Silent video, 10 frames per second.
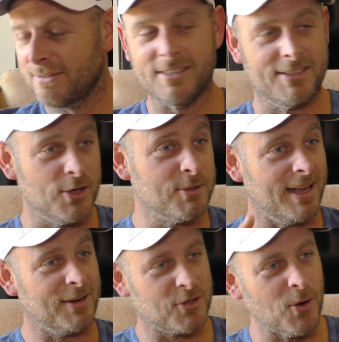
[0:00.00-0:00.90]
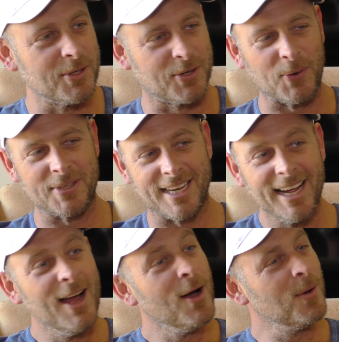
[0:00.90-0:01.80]
excuse my language, all sorts, you
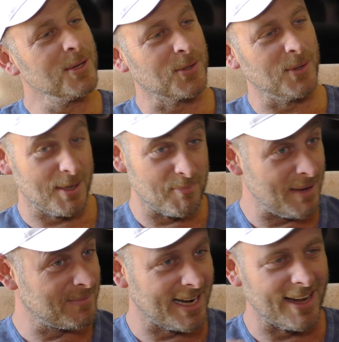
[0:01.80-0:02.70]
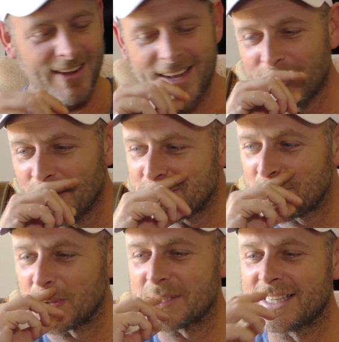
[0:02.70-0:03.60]
can bleep that out later, all
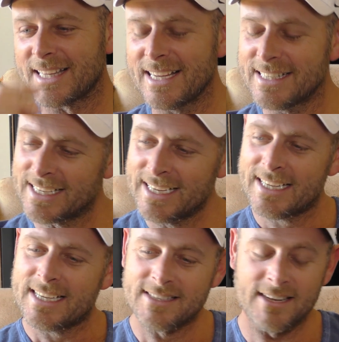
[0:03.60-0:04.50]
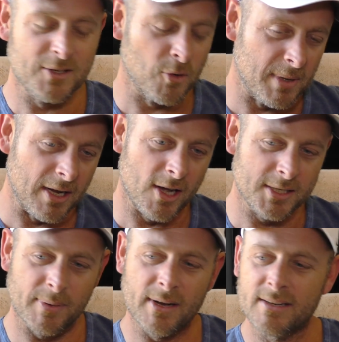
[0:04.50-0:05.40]
sorts of things. So they took me to
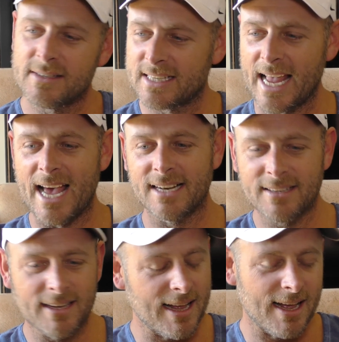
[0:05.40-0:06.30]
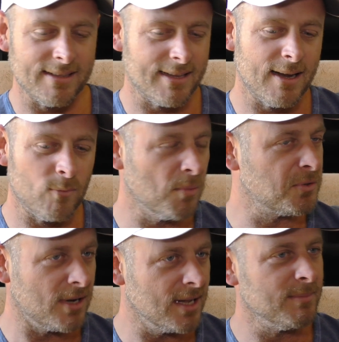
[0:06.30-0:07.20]
hospital, scan, and
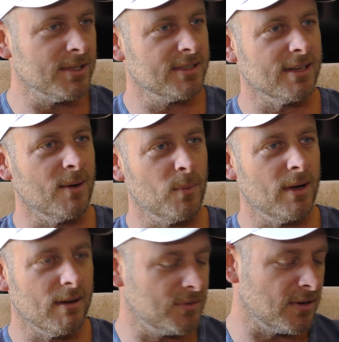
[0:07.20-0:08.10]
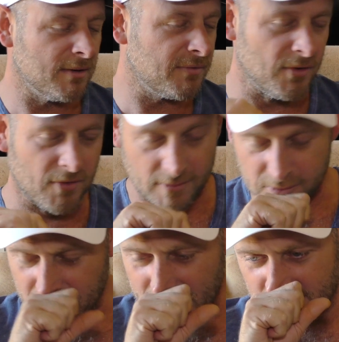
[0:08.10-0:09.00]
ruptured ligaments. So I've done it a few
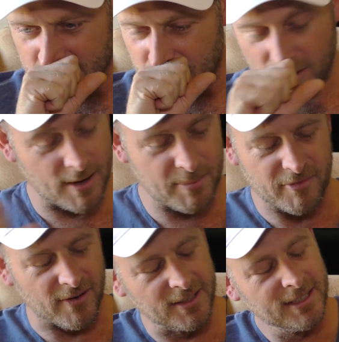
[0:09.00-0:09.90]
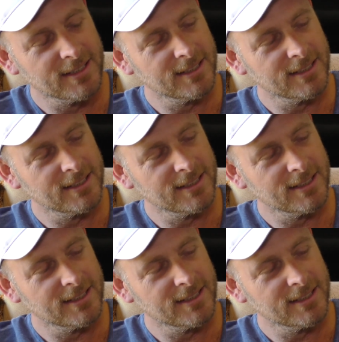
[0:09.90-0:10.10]
times with my ankles, but I'll be fine.